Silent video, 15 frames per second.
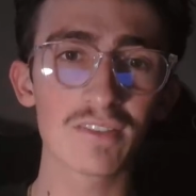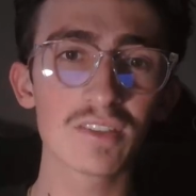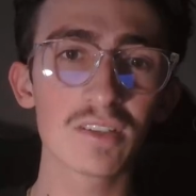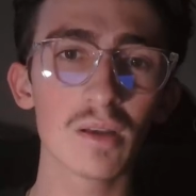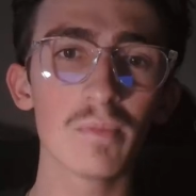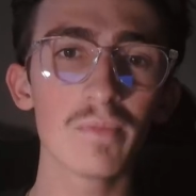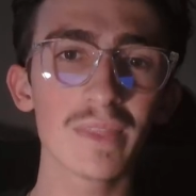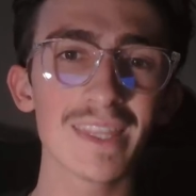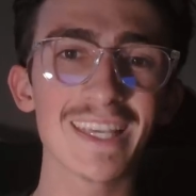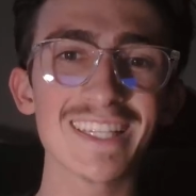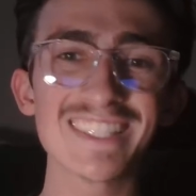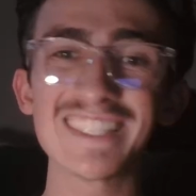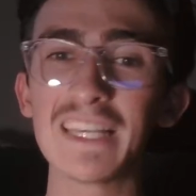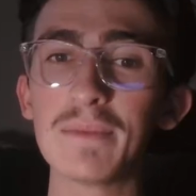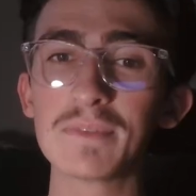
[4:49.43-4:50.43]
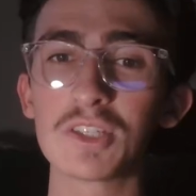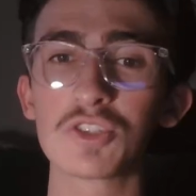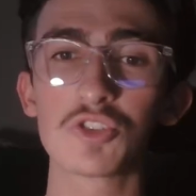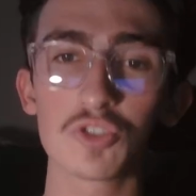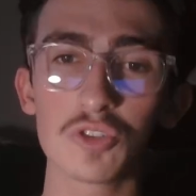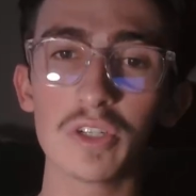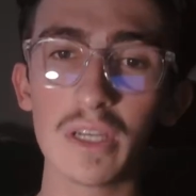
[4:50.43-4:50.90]
something seems
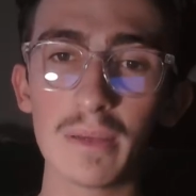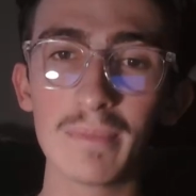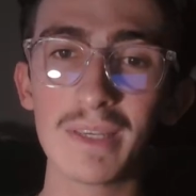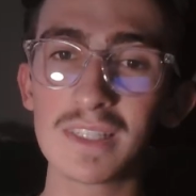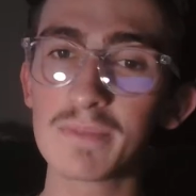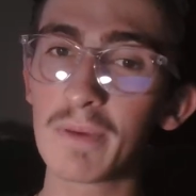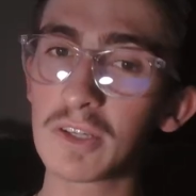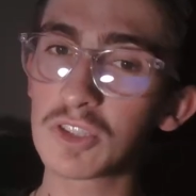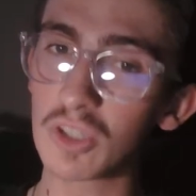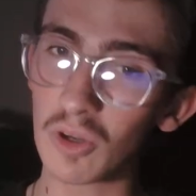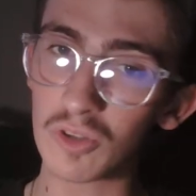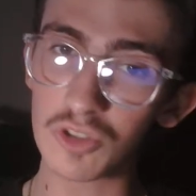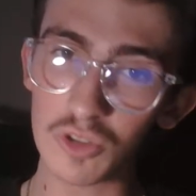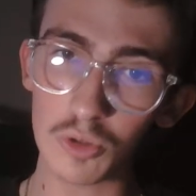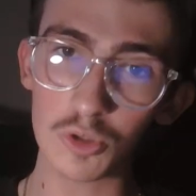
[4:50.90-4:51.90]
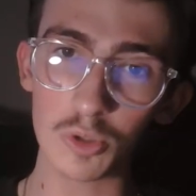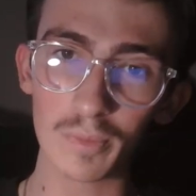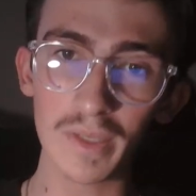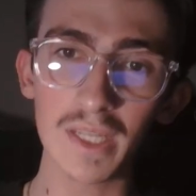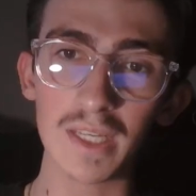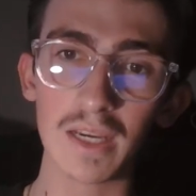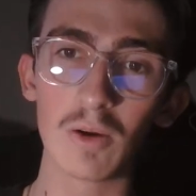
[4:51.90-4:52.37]
extreme, especially on
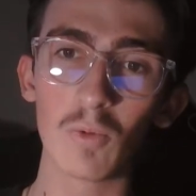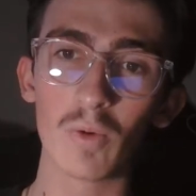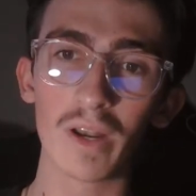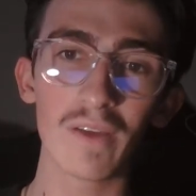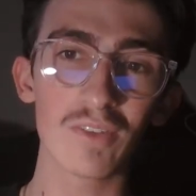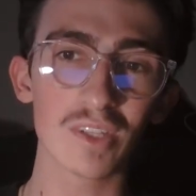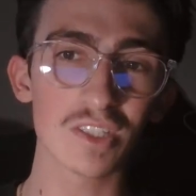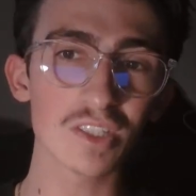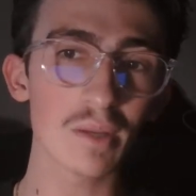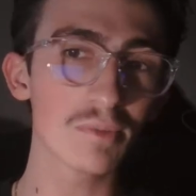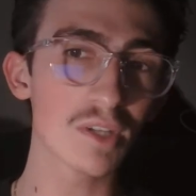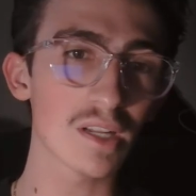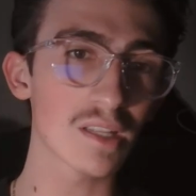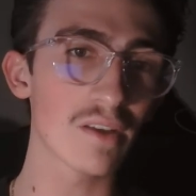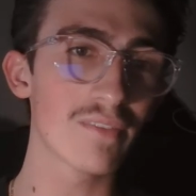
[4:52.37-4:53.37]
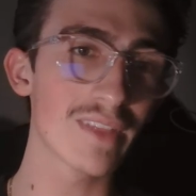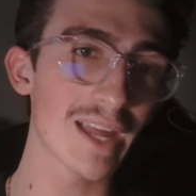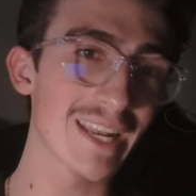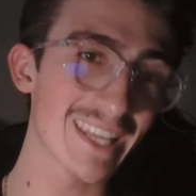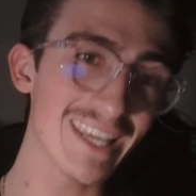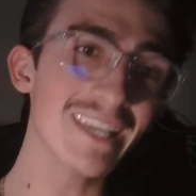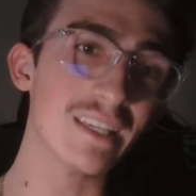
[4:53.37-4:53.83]
social media, whatever the subject of
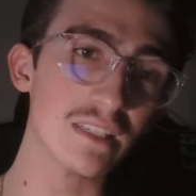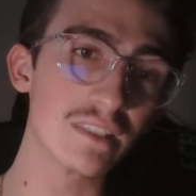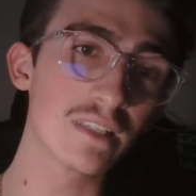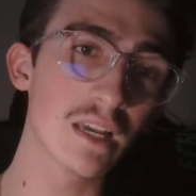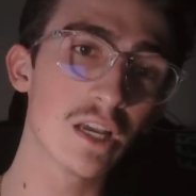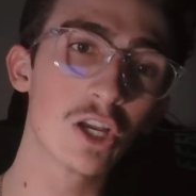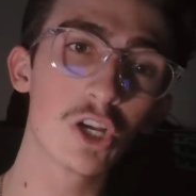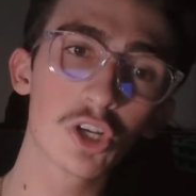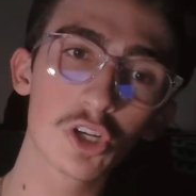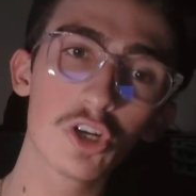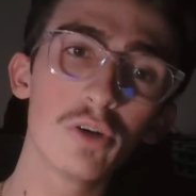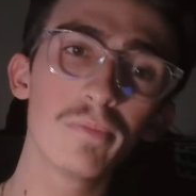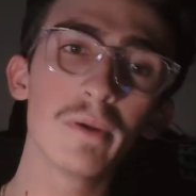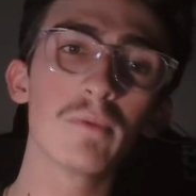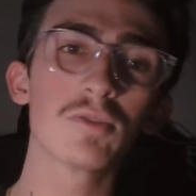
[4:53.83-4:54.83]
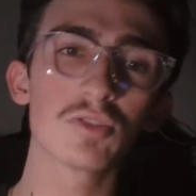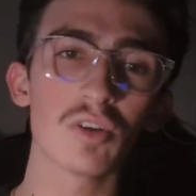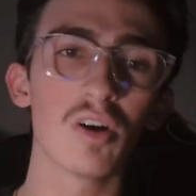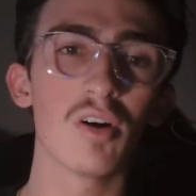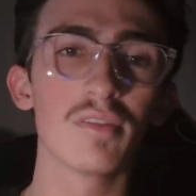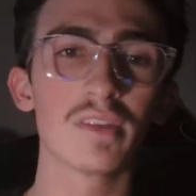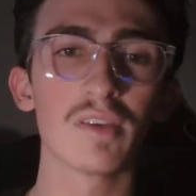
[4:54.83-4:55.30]
that is, could be
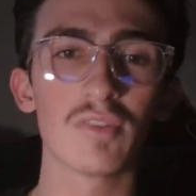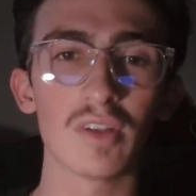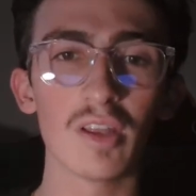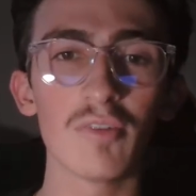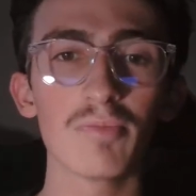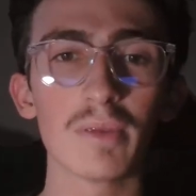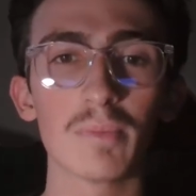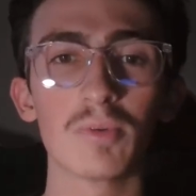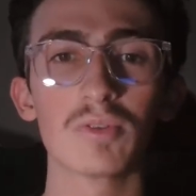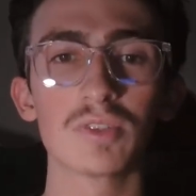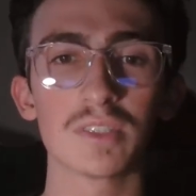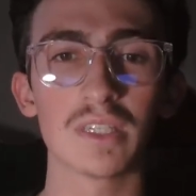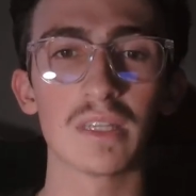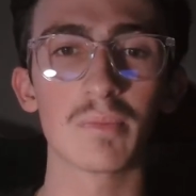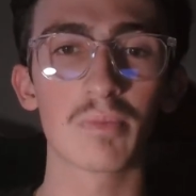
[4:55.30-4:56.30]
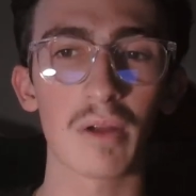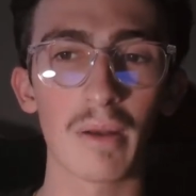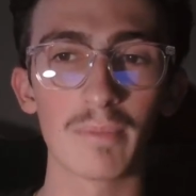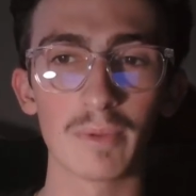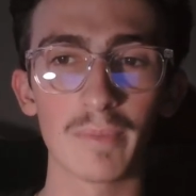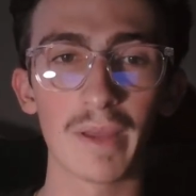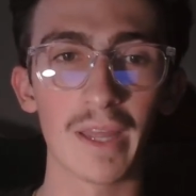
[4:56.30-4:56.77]
resolved if enough people see the
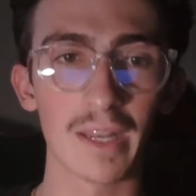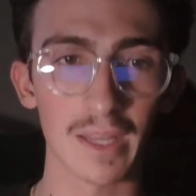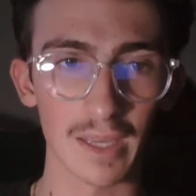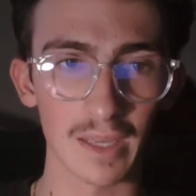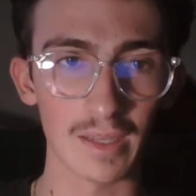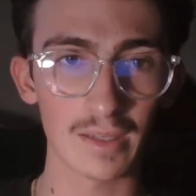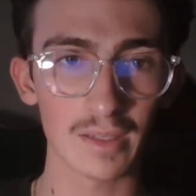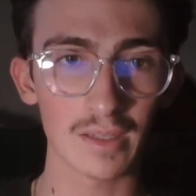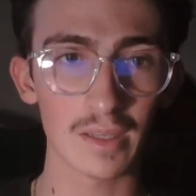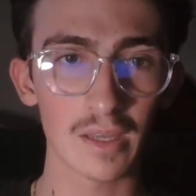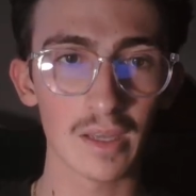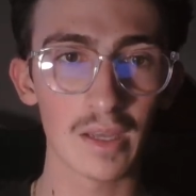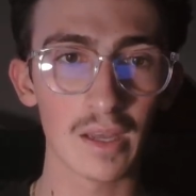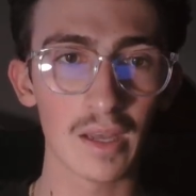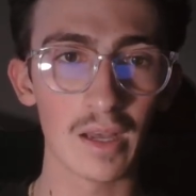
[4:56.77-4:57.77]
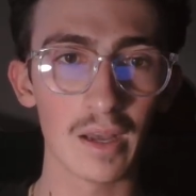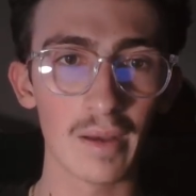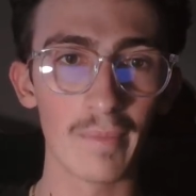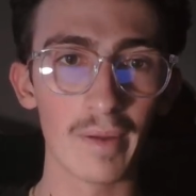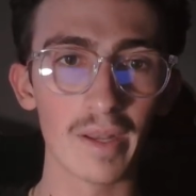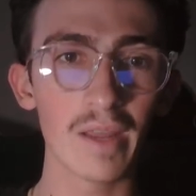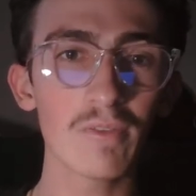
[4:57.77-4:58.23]
problem at hand.
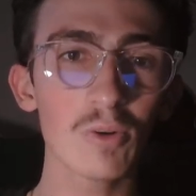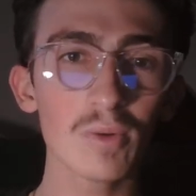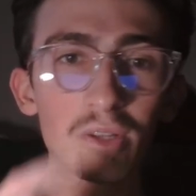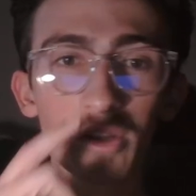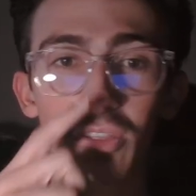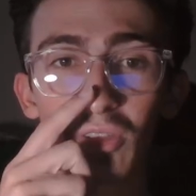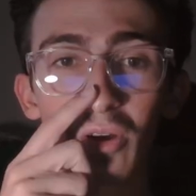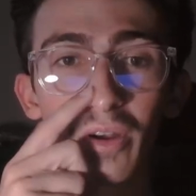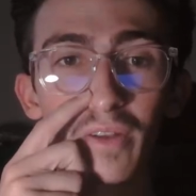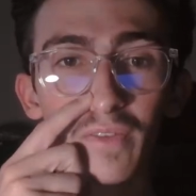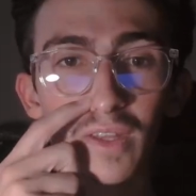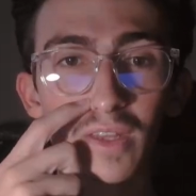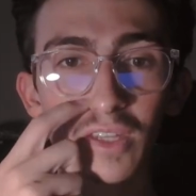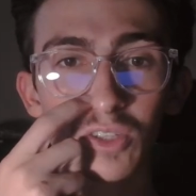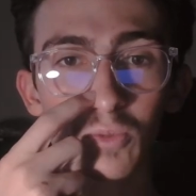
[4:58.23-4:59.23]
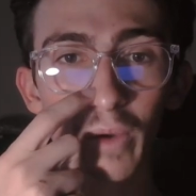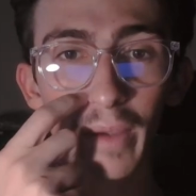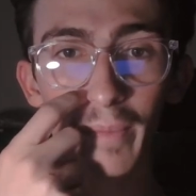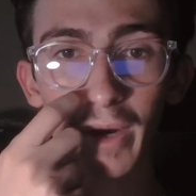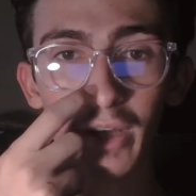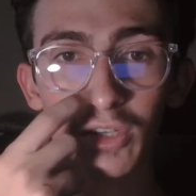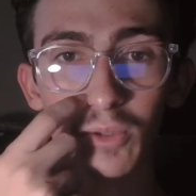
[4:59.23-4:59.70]
Um, I never really thought of it this
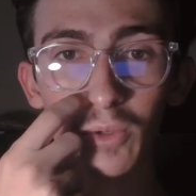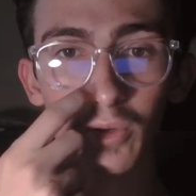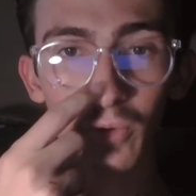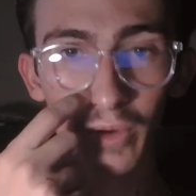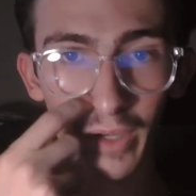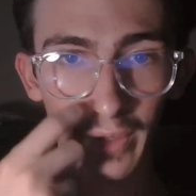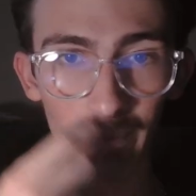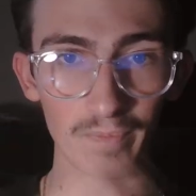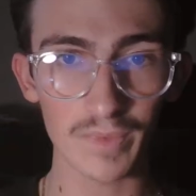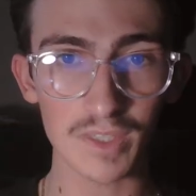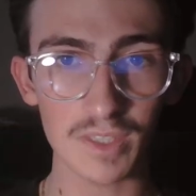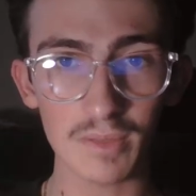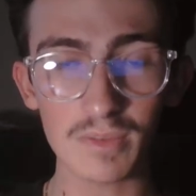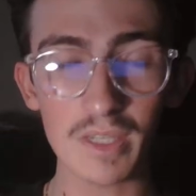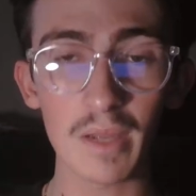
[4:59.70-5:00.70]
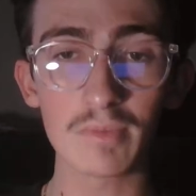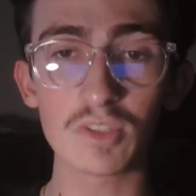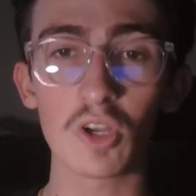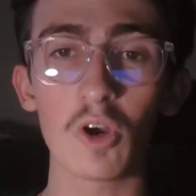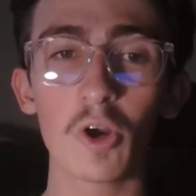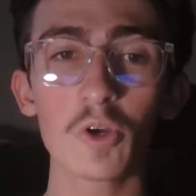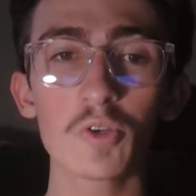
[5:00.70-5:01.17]
way, but I do agree.
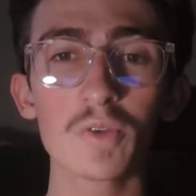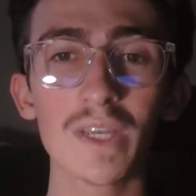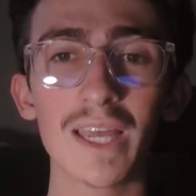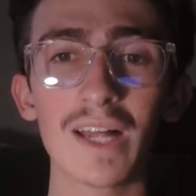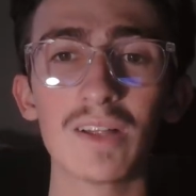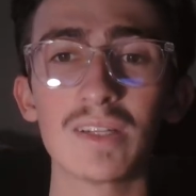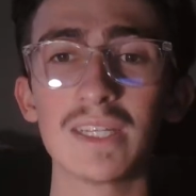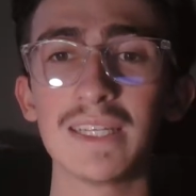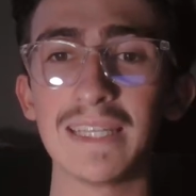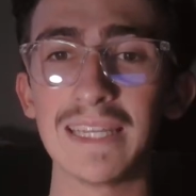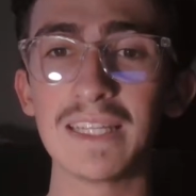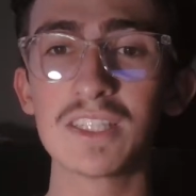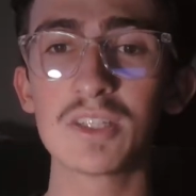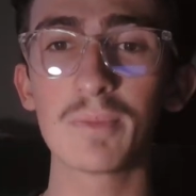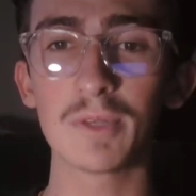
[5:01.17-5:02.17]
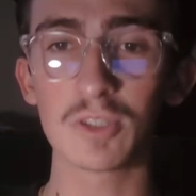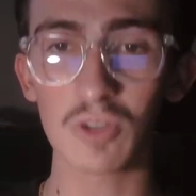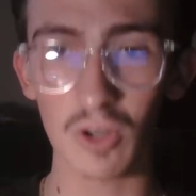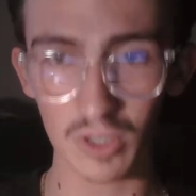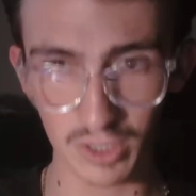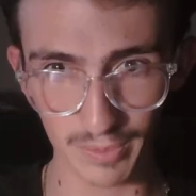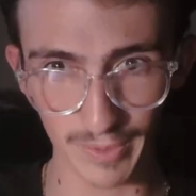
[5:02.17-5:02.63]
Sometimes a harsh reality needs to be
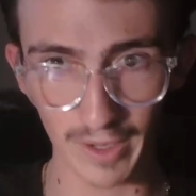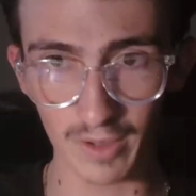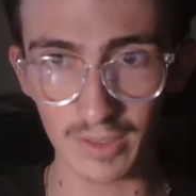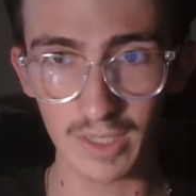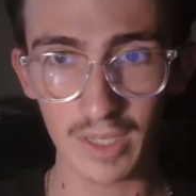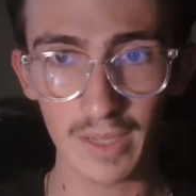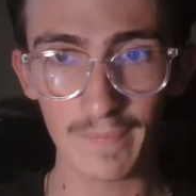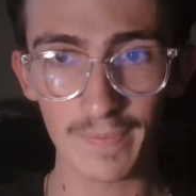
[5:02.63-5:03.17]
talked about.